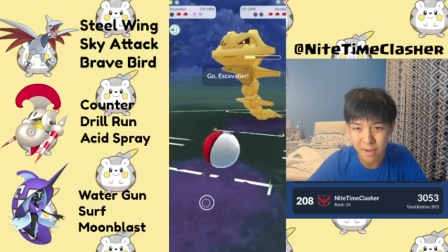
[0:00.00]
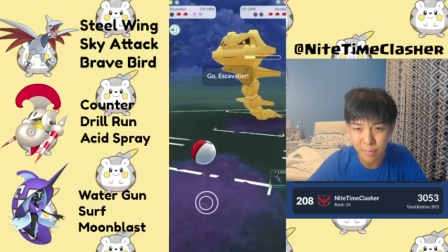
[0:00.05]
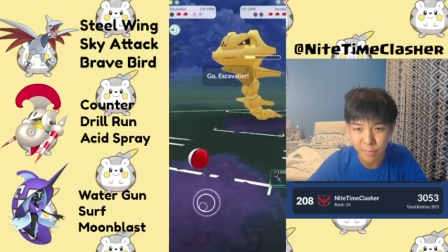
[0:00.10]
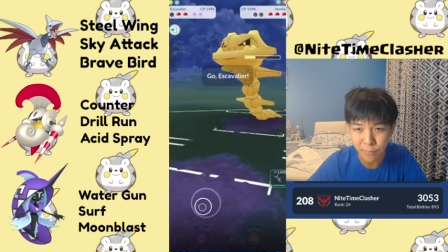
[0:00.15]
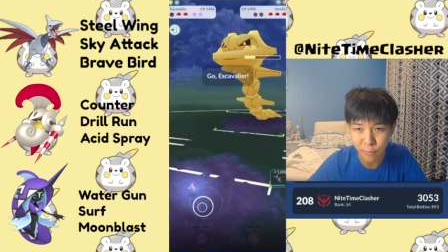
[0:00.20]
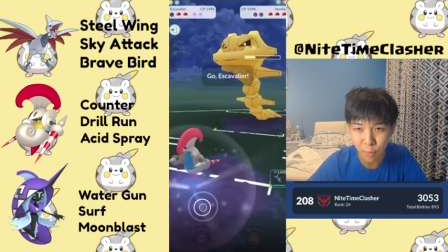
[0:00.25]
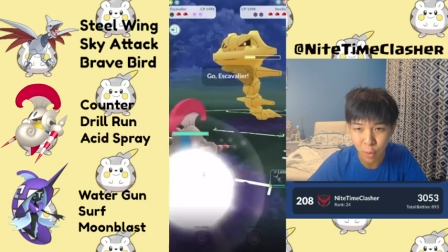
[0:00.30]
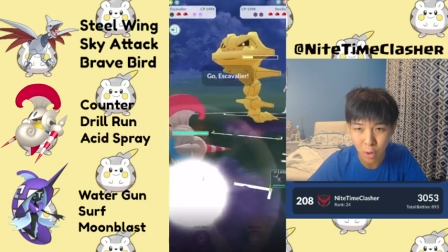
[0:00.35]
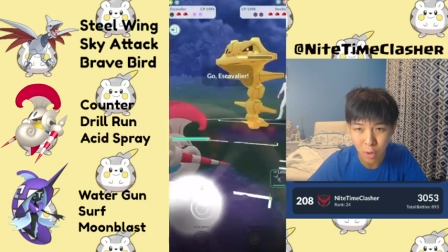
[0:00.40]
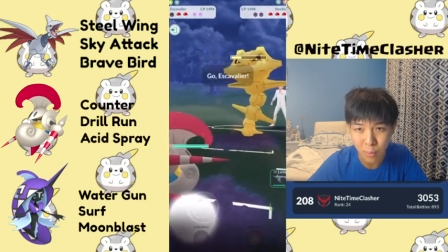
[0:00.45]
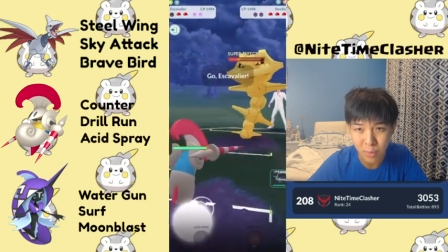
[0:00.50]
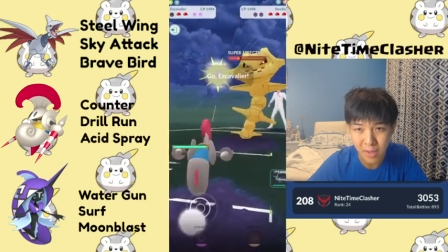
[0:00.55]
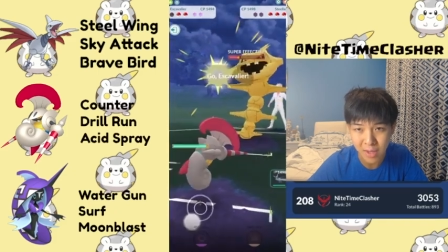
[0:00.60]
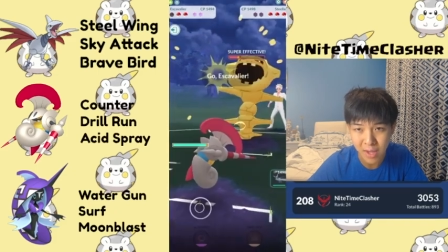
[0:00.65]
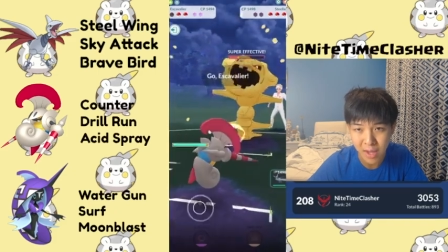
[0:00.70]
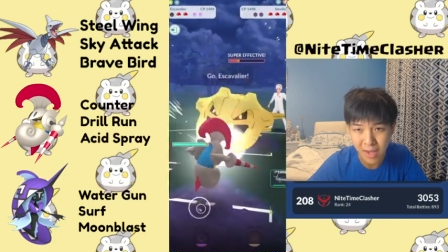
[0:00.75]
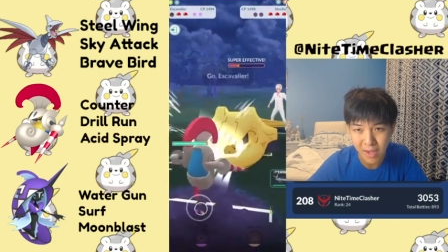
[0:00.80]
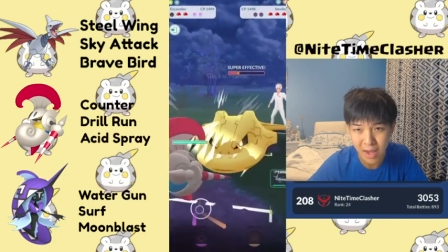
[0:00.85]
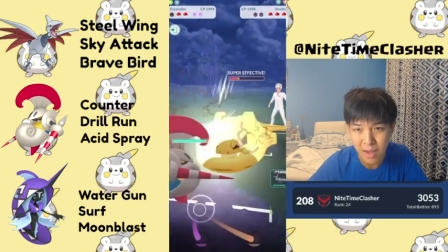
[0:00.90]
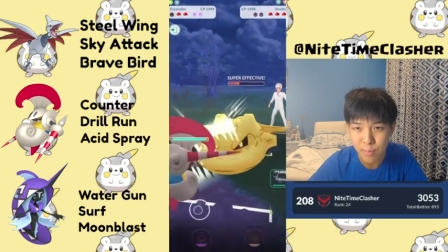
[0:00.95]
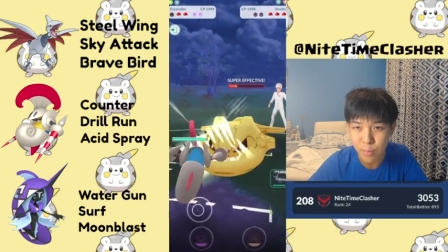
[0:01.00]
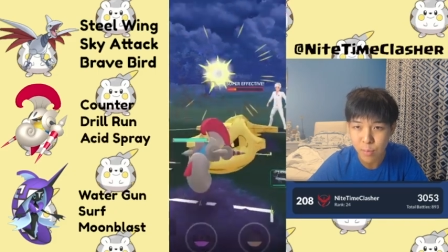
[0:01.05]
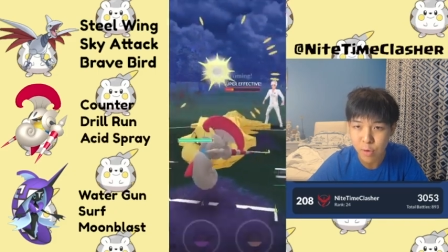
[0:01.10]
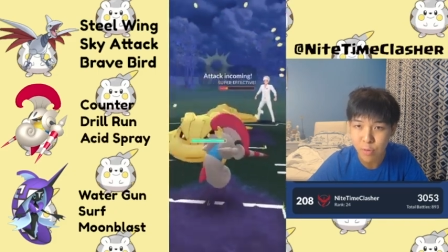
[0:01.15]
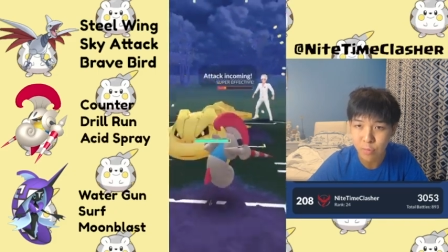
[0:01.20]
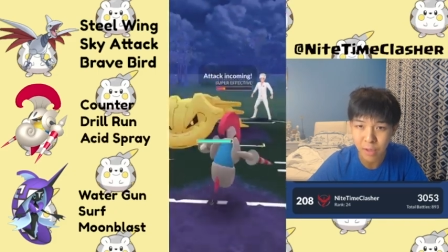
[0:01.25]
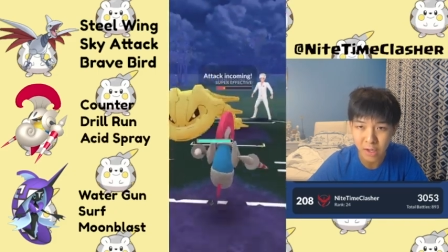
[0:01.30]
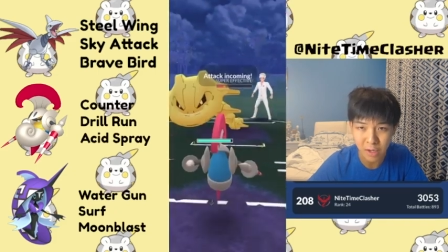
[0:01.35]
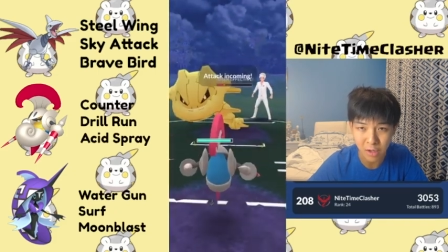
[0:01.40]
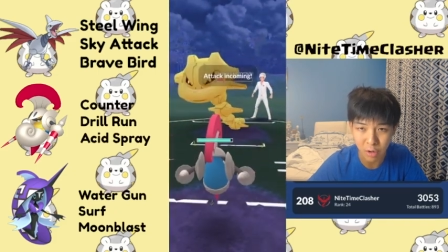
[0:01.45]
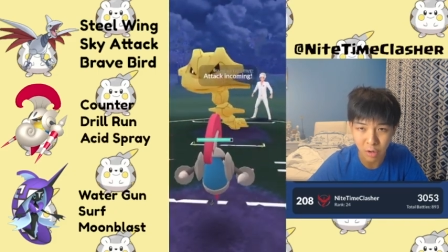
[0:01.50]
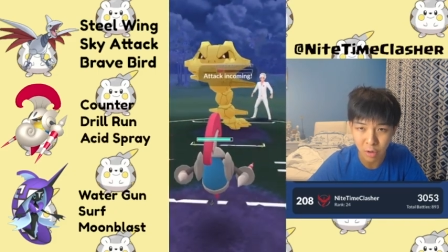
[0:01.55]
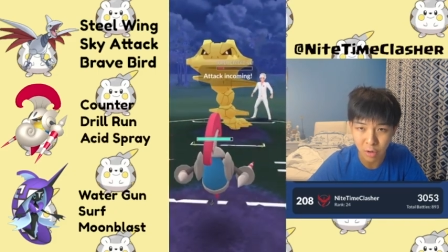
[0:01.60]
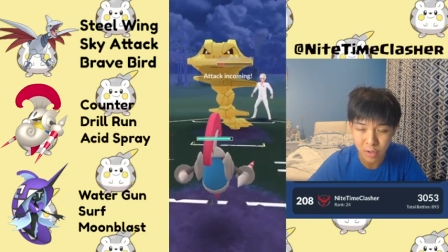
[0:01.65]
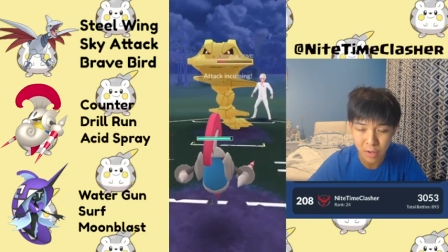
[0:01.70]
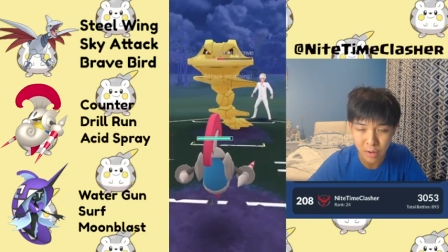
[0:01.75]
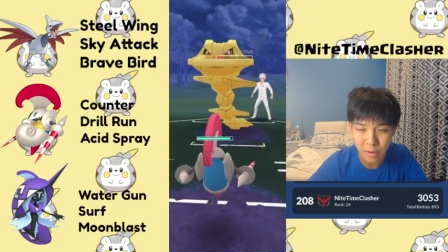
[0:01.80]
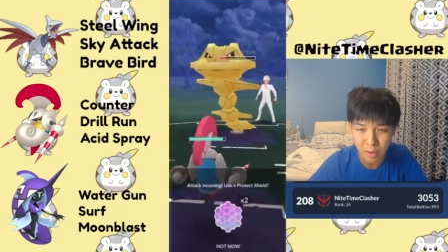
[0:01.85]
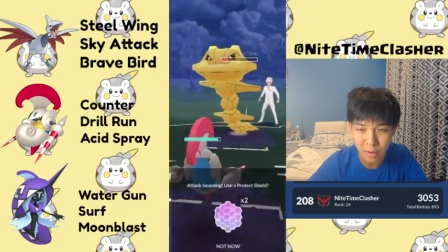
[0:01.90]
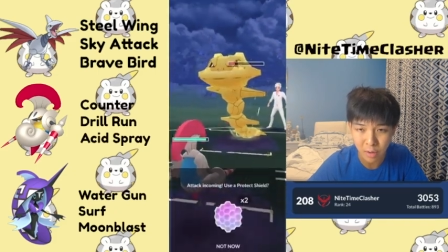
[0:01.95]
before we take a move like an
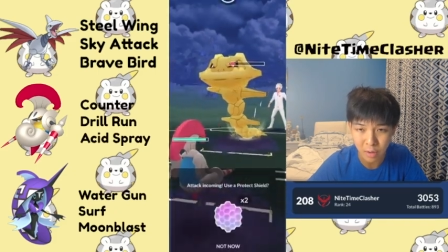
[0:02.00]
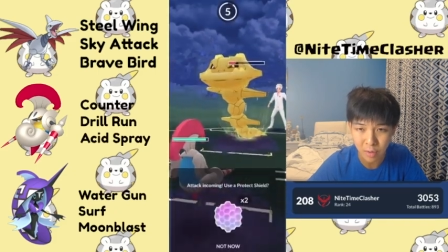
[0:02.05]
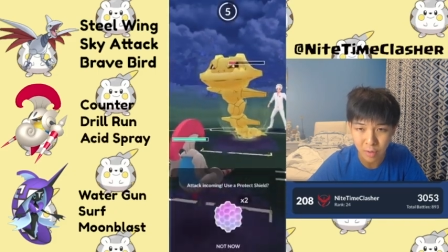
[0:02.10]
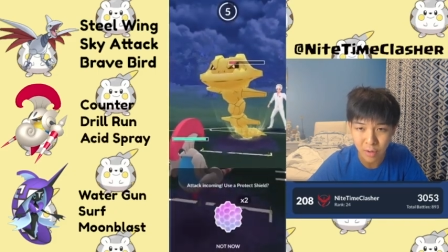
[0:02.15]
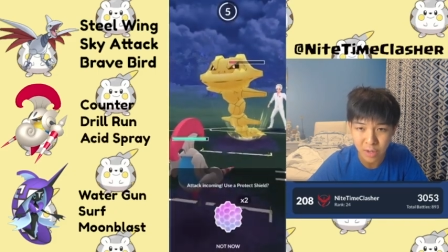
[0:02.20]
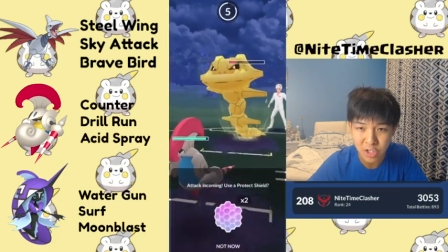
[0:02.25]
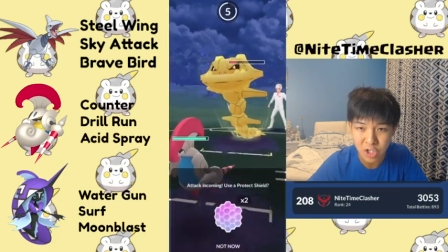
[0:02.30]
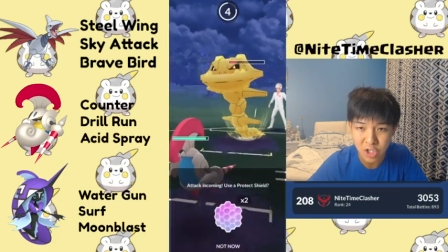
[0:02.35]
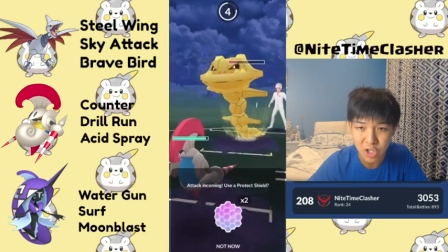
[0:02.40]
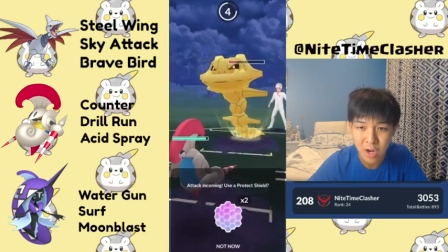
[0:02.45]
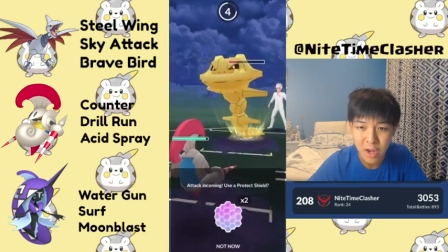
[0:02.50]
Earthquake or a Crunch?